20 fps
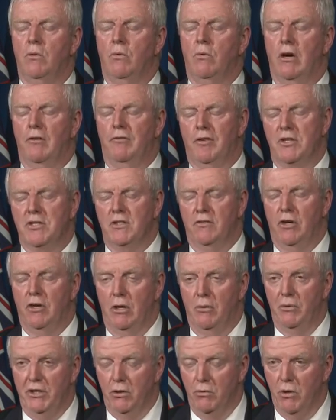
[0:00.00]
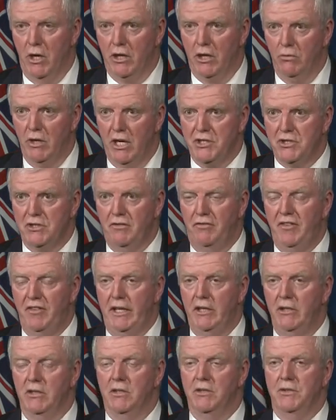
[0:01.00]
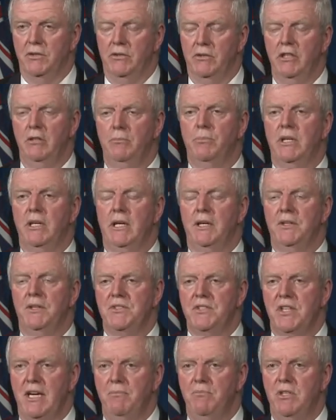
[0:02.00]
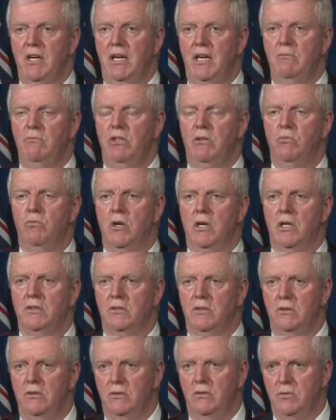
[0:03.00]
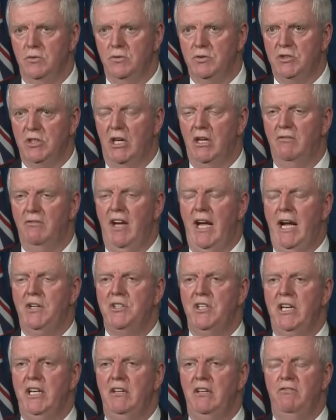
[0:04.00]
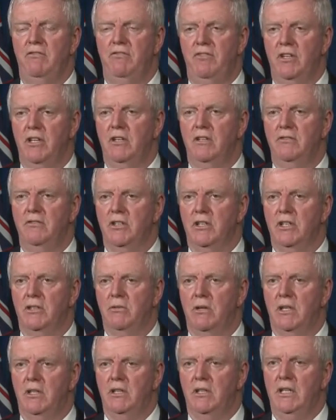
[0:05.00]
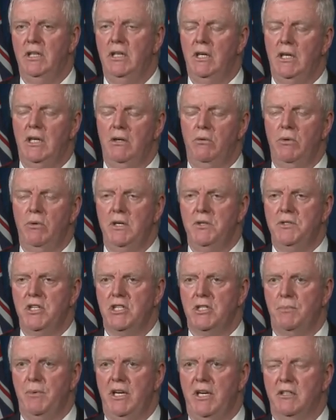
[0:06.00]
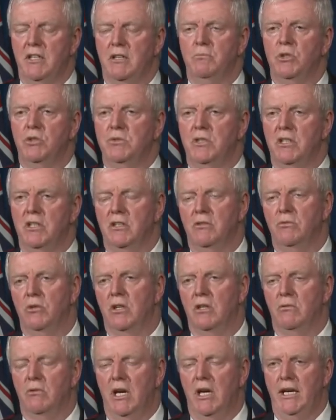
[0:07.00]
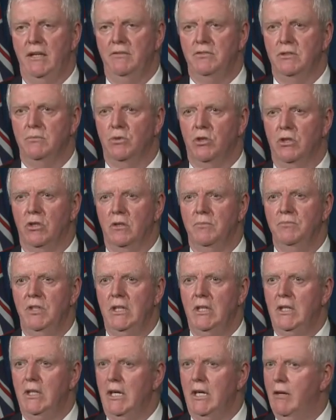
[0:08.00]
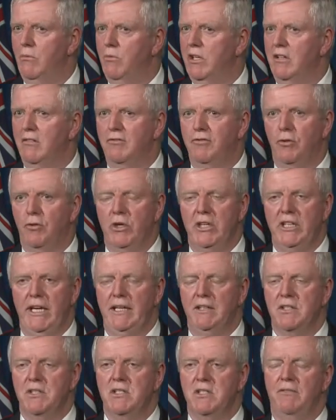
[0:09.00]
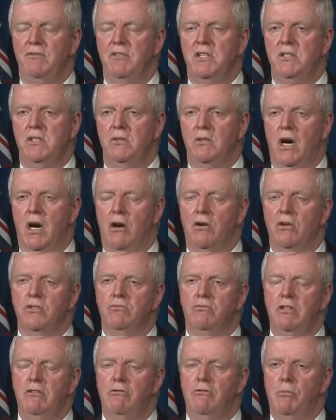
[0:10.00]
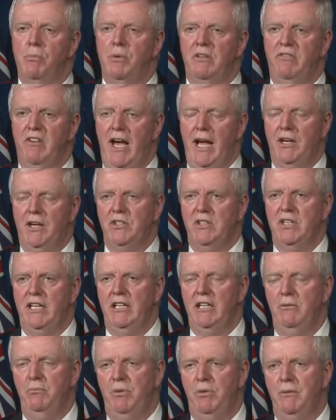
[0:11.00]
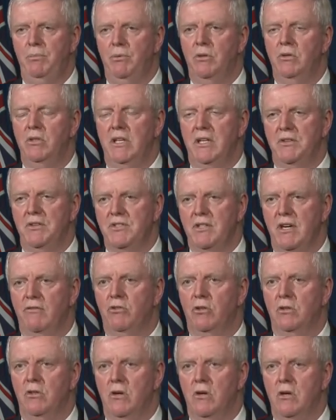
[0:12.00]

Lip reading: Well, first of all, we don't want to rush to failure in doing it, but at the same time, we want to start vaccinating very, very quickly. We anticipate that Moderna will arrive tomorrow. And within 48 to 72 hours, we will be vaccinating people in several